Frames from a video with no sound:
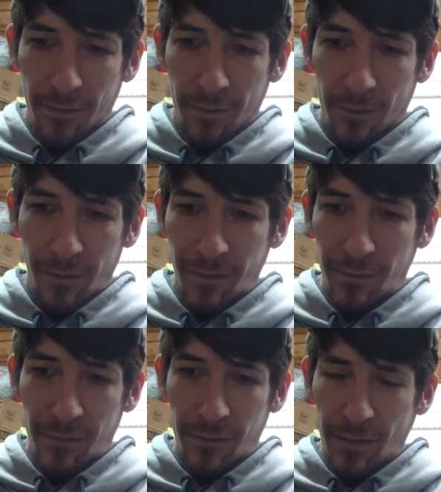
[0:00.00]
on
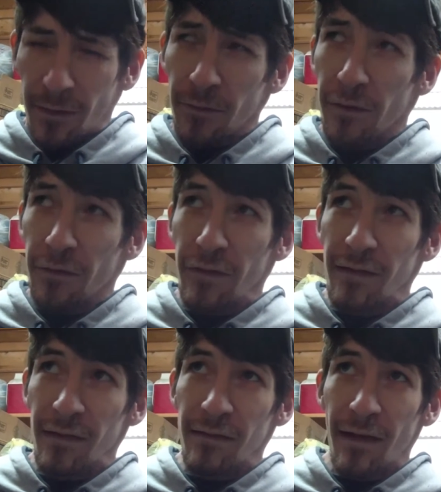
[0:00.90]
each. I don't know if it's
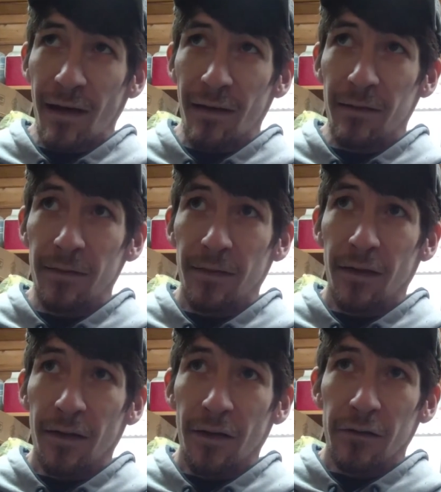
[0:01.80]
each side
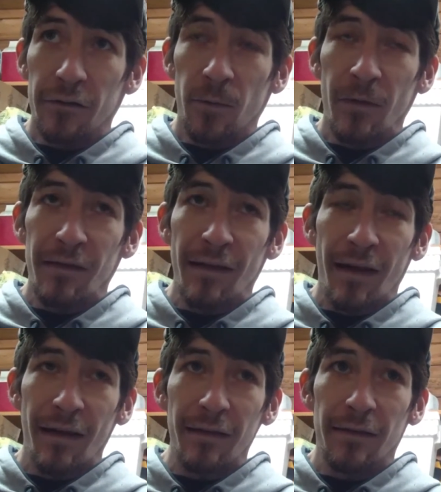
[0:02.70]
or just one
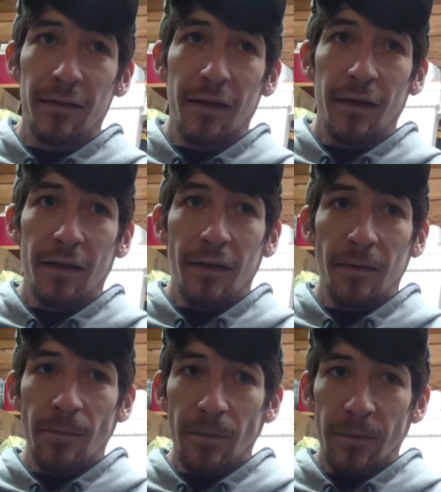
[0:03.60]
side.
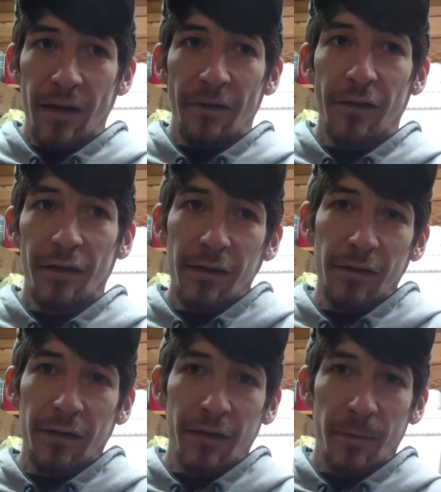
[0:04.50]
Definitely
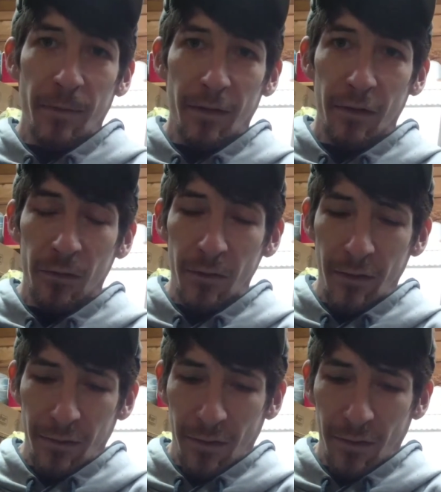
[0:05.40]
look it up and Google it.